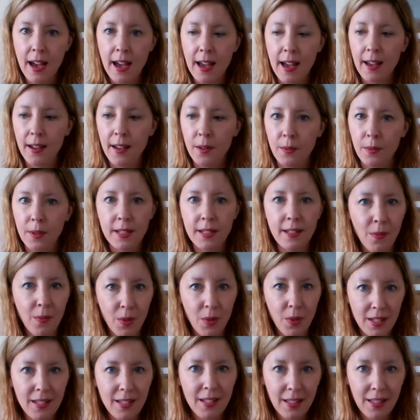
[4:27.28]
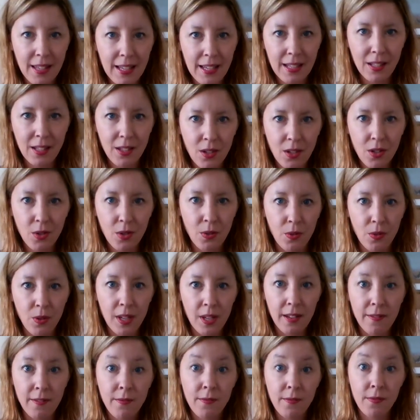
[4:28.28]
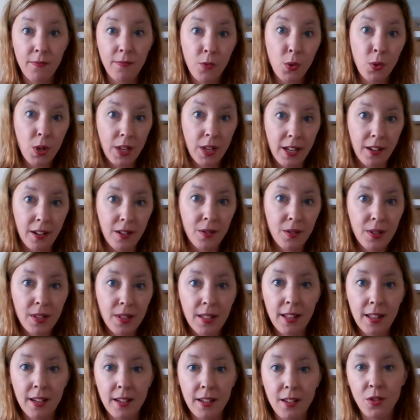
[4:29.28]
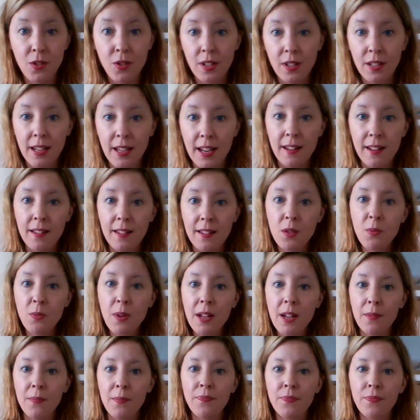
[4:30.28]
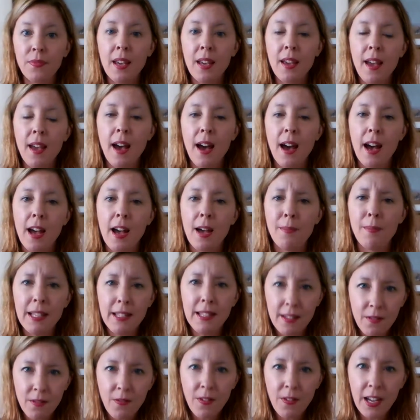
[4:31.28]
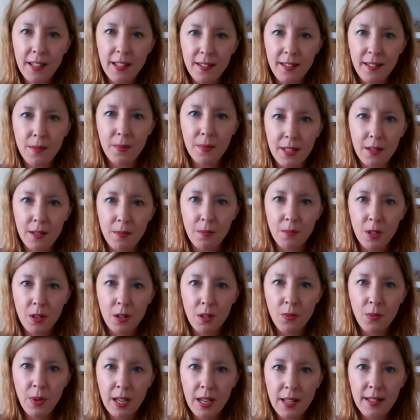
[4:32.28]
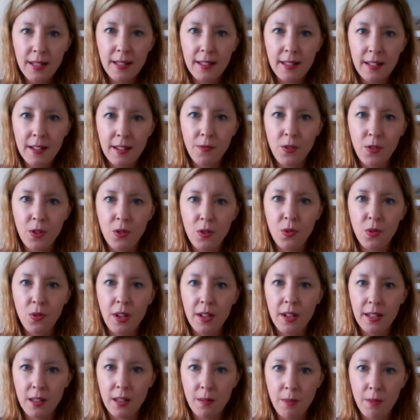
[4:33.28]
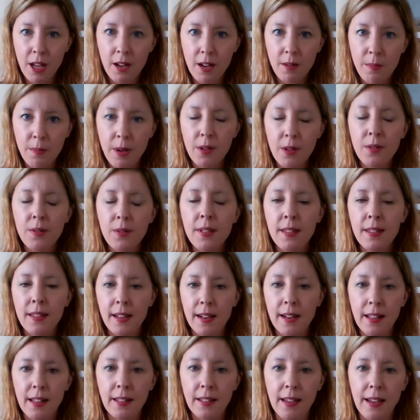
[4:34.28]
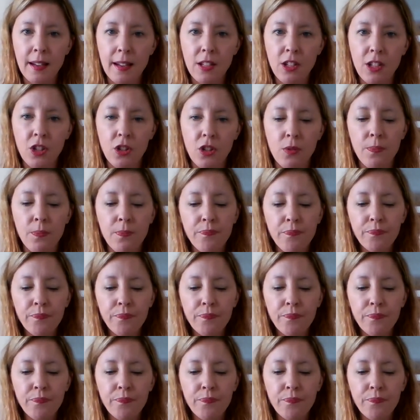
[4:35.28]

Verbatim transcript: because um, I wanted to link to it for you so that you could get it as well. Um, I did find some similar ones that if you look at the blog post that I'll link to.